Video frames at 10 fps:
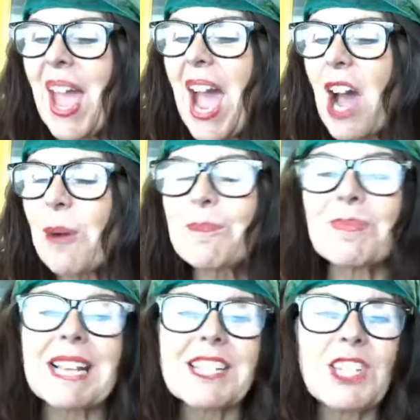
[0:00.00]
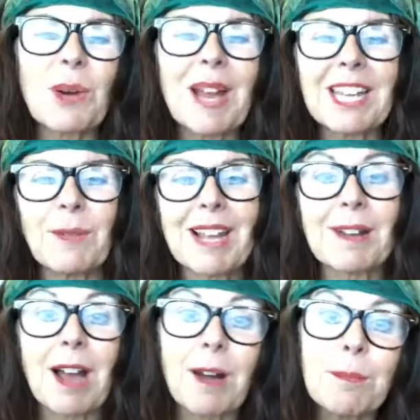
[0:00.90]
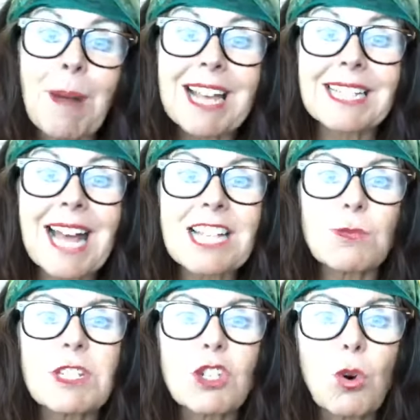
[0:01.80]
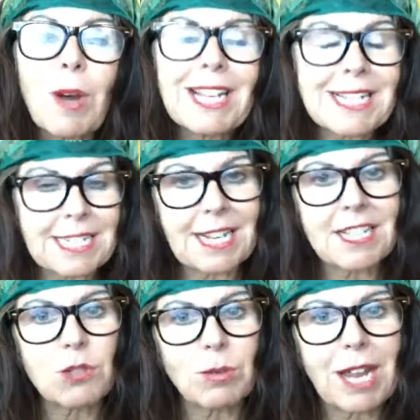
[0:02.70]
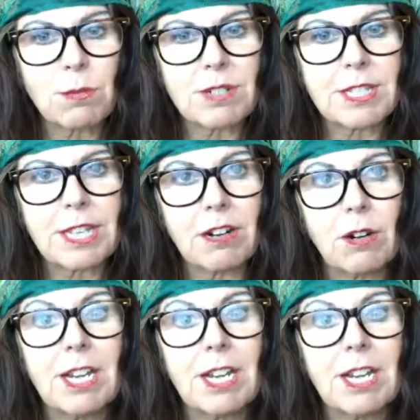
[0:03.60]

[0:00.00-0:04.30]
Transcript: So anyway, my class was quite intense when I was there.